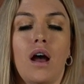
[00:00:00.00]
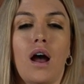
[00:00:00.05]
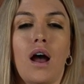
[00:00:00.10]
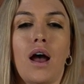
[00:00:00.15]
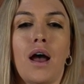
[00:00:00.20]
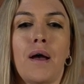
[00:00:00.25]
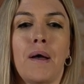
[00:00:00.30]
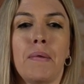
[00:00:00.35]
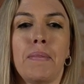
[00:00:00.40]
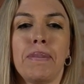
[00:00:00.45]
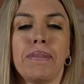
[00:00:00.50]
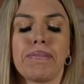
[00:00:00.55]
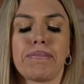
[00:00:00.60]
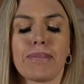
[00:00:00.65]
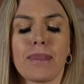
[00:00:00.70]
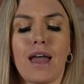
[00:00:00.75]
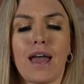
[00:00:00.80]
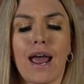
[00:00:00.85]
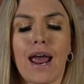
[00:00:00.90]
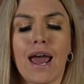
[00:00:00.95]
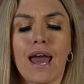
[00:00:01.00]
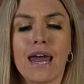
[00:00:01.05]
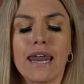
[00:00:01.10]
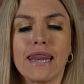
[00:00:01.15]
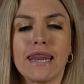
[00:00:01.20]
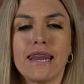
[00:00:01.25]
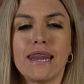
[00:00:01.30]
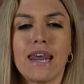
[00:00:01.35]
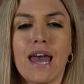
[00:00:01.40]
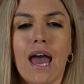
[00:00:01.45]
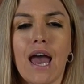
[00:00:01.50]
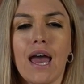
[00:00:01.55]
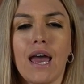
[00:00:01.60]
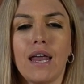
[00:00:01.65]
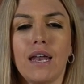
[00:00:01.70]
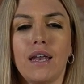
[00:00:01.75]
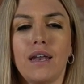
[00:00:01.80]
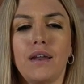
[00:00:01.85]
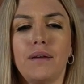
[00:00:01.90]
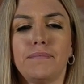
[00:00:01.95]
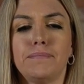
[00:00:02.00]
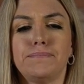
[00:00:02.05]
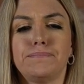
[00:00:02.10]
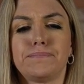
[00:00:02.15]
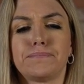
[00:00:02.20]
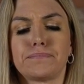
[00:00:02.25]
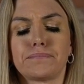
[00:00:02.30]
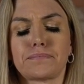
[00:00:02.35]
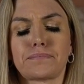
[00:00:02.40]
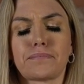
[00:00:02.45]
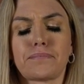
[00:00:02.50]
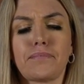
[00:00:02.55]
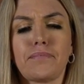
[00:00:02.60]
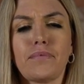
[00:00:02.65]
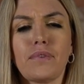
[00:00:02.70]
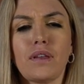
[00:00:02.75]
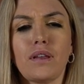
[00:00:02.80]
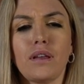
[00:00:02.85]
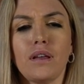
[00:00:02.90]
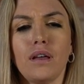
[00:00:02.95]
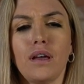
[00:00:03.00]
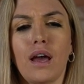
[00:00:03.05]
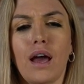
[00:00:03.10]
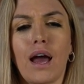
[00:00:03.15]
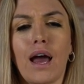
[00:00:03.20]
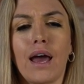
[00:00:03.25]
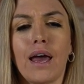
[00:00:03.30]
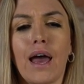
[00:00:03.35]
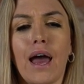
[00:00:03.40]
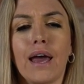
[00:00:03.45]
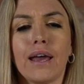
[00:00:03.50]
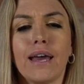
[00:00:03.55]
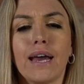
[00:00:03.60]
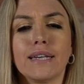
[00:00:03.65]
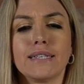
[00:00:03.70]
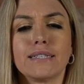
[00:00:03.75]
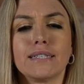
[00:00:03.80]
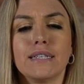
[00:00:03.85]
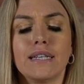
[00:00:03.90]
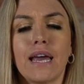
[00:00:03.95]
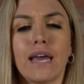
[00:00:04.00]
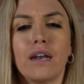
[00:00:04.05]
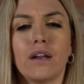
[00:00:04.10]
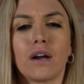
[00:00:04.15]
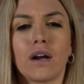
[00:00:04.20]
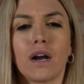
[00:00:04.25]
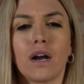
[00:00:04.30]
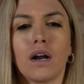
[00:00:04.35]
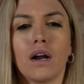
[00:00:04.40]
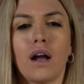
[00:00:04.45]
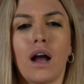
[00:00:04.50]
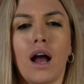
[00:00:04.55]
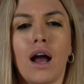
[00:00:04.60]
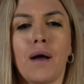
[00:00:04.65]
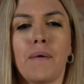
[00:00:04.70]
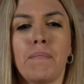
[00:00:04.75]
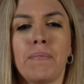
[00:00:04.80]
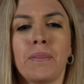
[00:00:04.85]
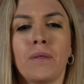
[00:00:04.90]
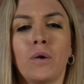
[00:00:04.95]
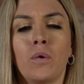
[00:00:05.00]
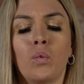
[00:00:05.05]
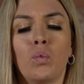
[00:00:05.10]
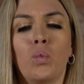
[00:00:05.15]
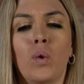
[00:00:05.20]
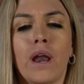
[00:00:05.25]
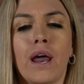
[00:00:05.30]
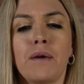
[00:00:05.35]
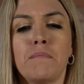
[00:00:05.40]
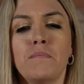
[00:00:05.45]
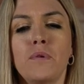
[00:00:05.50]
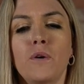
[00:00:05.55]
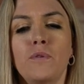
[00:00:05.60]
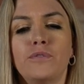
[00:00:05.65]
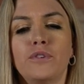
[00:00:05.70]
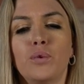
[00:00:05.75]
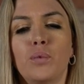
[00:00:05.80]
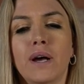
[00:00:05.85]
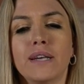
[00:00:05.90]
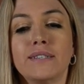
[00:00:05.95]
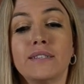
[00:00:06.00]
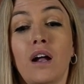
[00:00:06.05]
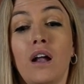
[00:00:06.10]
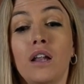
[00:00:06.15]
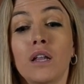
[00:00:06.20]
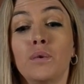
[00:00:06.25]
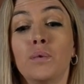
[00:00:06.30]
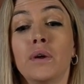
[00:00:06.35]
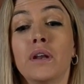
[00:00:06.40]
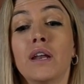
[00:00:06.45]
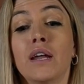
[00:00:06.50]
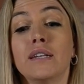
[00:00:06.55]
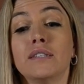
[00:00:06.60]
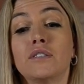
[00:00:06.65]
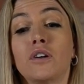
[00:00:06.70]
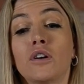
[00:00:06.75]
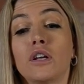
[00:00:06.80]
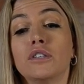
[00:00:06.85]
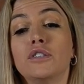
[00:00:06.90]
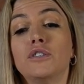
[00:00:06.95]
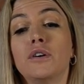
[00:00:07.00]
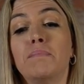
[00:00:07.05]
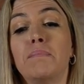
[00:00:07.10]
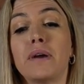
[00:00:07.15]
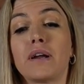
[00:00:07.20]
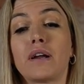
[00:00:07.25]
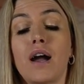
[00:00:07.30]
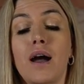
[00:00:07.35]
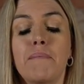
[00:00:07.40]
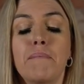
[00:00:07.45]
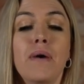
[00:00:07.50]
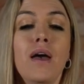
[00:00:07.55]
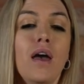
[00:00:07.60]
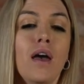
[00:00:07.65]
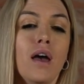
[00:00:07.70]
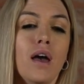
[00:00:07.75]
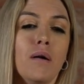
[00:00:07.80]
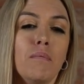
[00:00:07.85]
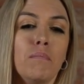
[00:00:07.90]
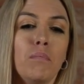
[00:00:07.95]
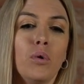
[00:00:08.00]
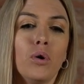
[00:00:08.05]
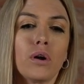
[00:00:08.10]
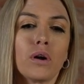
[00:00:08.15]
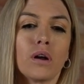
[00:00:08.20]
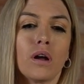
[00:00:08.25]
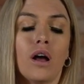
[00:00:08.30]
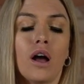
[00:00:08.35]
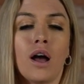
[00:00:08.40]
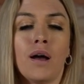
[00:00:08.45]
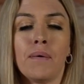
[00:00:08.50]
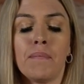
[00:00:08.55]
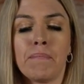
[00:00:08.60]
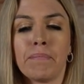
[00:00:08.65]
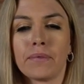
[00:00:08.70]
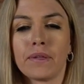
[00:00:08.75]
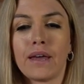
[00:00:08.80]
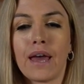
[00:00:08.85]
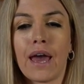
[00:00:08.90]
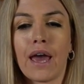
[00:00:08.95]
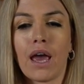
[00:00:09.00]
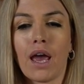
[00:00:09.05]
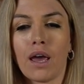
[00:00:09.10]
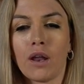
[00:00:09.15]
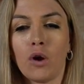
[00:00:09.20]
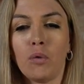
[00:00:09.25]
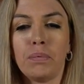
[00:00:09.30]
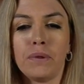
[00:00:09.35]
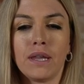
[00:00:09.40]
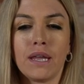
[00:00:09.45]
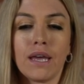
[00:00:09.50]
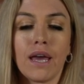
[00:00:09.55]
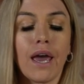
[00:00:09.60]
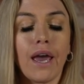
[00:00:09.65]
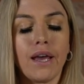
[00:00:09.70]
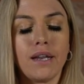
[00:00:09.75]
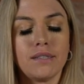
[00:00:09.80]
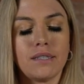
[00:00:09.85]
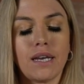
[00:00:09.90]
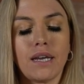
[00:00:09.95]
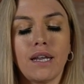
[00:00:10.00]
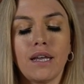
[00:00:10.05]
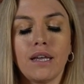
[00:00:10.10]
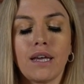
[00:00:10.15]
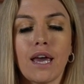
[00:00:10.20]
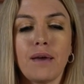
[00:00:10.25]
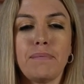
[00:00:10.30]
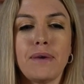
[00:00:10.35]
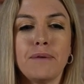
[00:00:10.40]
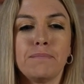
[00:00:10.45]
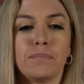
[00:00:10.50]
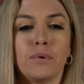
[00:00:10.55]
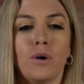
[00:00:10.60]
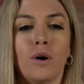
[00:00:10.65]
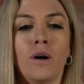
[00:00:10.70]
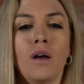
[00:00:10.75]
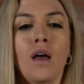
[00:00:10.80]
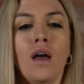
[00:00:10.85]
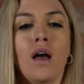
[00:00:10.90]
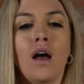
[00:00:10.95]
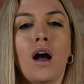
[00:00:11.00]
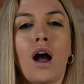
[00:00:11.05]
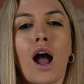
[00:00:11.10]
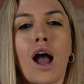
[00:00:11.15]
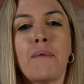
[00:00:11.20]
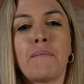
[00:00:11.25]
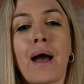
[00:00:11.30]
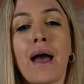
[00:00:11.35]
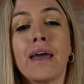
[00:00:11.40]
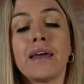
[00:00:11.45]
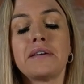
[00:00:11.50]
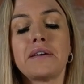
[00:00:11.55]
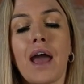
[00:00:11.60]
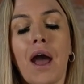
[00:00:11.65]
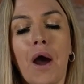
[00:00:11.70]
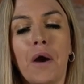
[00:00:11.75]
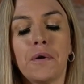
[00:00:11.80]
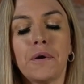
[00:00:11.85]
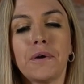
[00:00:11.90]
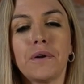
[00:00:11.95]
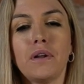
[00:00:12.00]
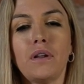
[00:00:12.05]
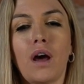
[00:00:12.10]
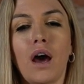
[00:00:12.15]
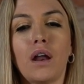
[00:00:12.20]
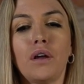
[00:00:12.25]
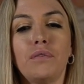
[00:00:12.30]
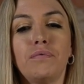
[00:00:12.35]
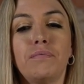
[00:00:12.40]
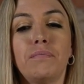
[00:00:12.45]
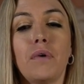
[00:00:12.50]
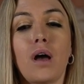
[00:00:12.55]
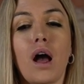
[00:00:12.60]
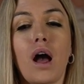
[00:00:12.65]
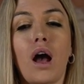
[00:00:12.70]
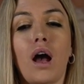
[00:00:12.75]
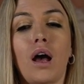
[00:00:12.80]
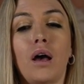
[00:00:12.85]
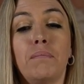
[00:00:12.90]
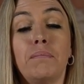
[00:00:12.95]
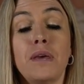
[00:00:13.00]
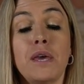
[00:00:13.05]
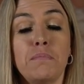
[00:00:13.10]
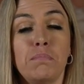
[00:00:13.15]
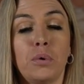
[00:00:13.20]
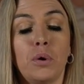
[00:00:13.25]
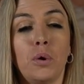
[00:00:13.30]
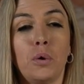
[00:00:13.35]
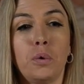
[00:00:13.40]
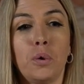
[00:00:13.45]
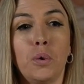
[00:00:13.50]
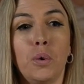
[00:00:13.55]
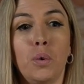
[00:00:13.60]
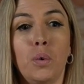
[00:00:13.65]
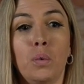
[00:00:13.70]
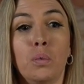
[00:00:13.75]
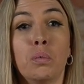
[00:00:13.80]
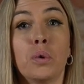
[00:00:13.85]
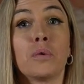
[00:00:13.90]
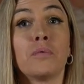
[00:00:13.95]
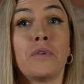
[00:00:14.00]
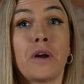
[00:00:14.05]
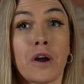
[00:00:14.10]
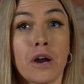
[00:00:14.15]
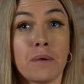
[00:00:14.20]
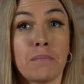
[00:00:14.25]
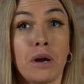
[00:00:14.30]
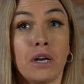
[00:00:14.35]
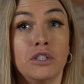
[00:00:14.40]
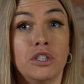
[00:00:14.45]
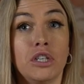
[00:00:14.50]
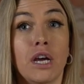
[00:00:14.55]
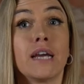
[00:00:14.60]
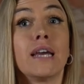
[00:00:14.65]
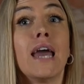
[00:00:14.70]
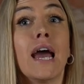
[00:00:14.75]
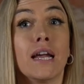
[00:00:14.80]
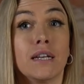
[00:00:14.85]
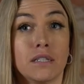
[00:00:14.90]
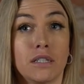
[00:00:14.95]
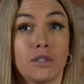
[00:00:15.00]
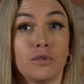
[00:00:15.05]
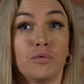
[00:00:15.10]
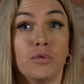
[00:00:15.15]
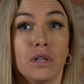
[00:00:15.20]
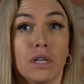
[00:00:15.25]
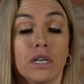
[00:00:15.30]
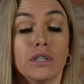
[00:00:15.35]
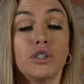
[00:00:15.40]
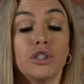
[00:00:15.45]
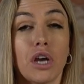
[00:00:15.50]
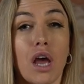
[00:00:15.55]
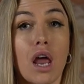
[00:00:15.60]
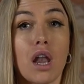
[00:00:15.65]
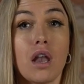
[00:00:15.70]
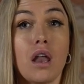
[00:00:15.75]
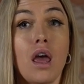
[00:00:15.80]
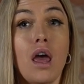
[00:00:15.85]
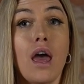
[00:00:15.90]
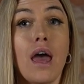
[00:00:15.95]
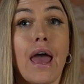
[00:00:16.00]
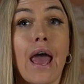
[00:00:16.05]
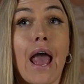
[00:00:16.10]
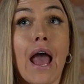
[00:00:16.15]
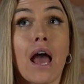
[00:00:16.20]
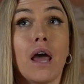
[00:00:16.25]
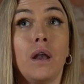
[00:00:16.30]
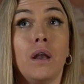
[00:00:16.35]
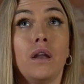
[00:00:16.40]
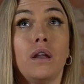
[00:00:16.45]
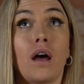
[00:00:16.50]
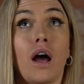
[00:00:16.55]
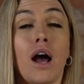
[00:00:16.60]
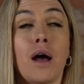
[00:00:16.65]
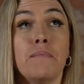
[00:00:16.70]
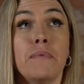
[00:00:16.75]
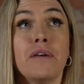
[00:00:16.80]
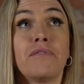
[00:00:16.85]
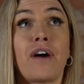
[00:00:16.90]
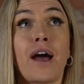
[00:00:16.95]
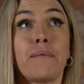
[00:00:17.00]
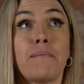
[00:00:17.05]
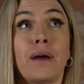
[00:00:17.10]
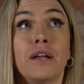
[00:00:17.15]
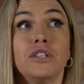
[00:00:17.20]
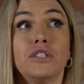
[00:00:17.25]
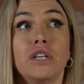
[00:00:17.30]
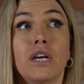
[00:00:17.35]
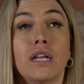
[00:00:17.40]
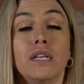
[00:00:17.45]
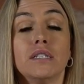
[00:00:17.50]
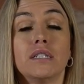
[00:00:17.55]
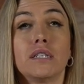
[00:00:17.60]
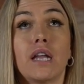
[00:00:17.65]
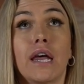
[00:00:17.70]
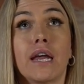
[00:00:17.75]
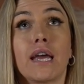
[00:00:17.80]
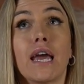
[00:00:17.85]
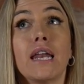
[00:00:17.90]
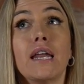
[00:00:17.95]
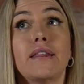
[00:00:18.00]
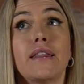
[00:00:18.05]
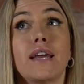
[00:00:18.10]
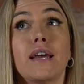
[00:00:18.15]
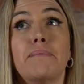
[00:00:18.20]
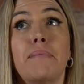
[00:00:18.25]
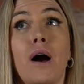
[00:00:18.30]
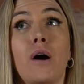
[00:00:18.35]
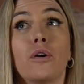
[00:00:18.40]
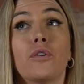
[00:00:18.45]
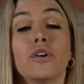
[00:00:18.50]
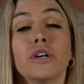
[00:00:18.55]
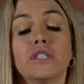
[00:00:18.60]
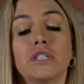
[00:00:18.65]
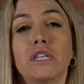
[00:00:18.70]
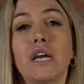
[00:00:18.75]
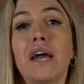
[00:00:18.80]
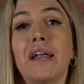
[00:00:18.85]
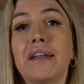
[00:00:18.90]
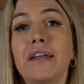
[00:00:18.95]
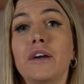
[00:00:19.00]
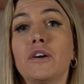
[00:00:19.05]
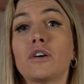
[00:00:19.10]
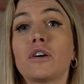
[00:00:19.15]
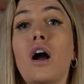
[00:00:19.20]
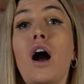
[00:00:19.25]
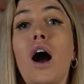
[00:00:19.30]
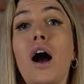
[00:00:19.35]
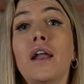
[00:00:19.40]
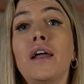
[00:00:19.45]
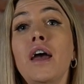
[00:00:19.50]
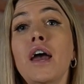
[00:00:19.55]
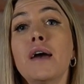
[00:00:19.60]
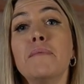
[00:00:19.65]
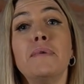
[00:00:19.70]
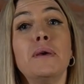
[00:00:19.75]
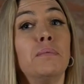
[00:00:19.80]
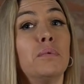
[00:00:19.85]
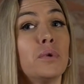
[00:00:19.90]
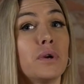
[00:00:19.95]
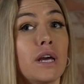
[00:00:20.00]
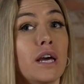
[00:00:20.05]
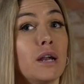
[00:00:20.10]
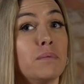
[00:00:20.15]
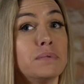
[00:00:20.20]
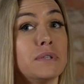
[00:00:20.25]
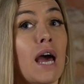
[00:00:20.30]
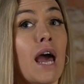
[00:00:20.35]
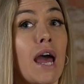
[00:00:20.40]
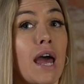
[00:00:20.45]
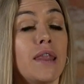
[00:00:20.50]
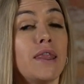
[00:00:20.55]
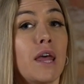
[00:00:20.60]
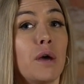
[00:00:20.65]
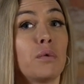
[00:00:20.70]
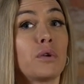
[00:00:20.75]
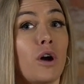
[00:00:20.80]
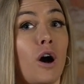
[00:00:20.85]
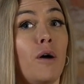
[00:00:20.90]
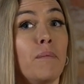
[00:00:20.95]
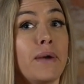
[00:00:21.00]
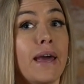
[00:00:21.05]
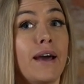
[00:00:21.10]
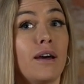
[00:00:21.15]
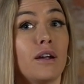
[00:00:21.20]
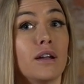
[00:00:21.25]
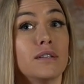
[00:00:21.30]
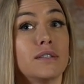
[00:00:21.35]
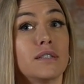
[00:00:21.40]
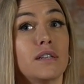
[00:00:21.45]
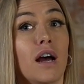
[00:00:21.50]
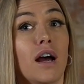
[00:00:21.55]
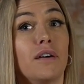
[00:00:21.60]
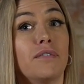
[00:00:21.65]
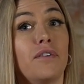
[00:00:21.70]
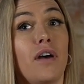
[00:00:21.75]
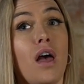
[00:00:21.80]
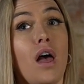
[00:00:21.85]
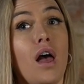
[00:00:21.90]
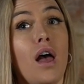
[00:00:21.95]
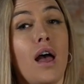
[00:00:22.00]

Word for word: Um, and then I, I guess later, um, when I moved to West Hollywood and I started to become more um, gay and openly gay and dating gay people, um, I encountered a lot of uh, people who were very much against religion. And um, if I mentioned like anything about Christianity or God, people would get upset and they would call me out on stuff.